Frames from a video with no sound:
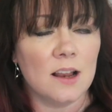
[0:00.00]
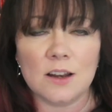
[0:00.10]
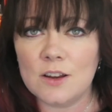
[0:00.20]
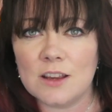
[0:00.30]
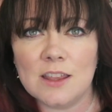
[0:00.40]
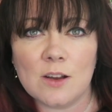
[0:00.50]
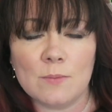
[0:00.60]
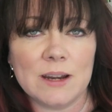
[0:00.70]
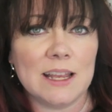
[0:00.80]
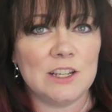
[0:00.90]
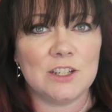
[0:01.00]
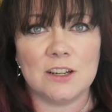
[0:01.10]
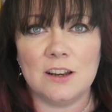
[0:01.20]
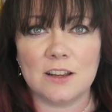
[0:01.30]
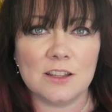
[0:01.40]
Look at the
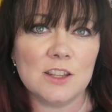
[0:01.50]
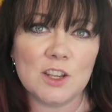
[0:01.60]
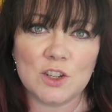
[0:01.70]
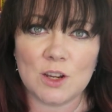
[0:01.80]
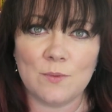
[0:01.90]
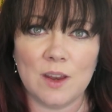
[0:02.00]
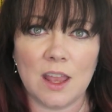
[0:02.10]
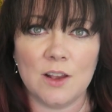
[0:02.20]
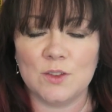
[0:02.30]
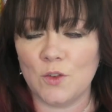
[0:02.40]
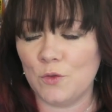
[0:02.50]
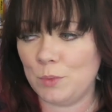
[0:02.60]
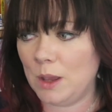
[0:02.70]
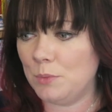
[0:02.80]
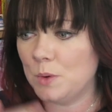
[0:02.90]
accommodation, look at the YouTube videos of
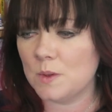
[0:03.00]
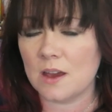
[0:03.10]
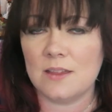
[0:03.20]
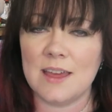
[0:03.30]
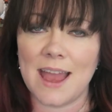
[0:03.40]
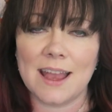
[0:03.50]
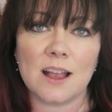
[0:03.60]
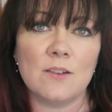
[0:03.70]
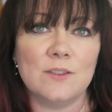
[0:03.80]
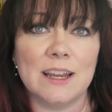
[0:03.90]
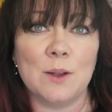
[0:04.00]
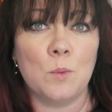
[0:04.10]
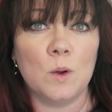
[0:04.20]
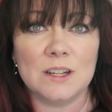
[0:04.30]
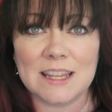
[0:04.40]
people that are there currently.
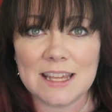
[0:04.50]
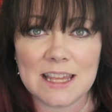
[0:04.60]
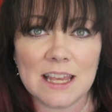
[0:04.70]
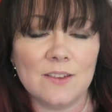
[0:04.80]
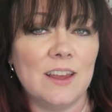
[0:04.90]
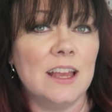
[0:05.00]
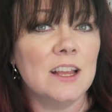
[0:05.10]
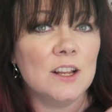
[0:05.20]
What do they think of it?